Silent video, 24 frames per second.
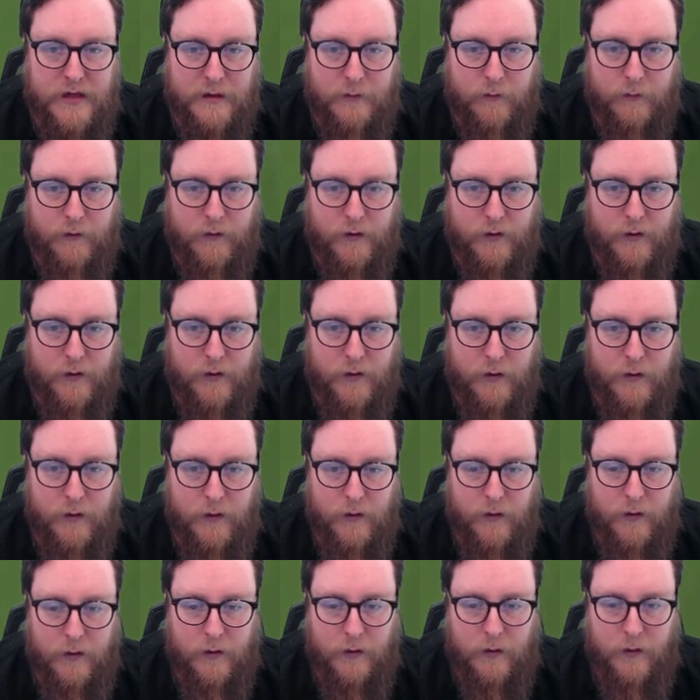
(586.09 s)
Shackleton.
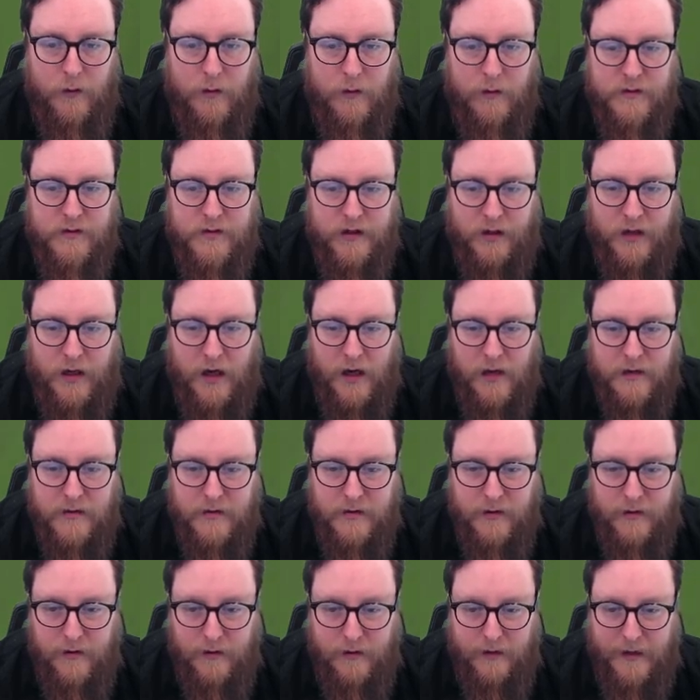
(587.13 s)

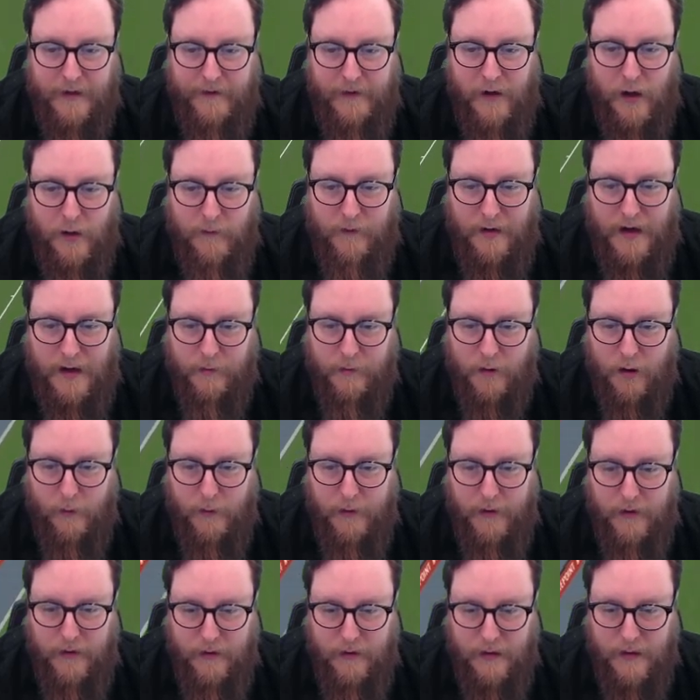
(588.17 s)
Sigurdsson. Get the overlap
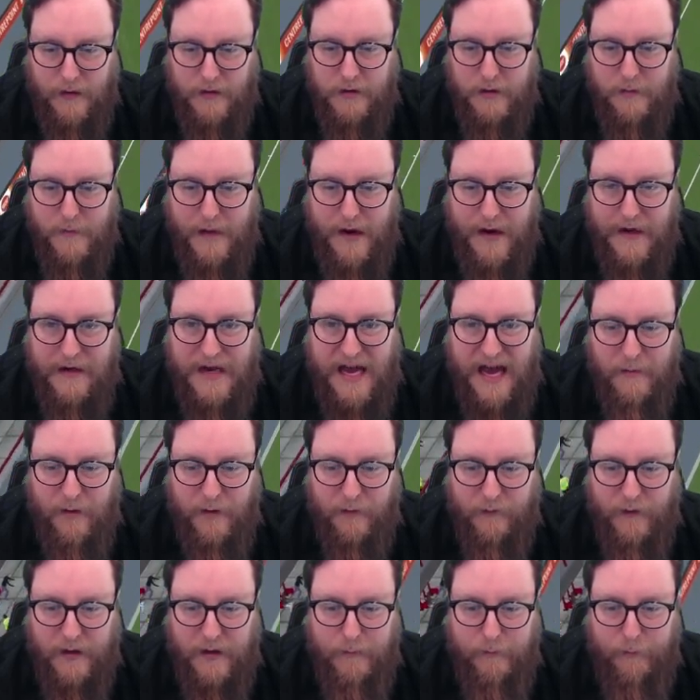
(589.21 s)
going. That's your man.
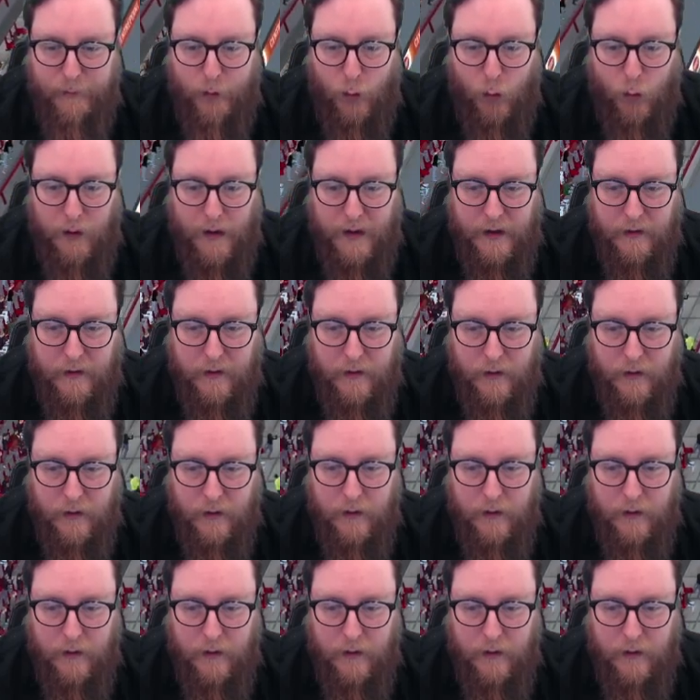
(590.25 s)
Amavi. Ball in.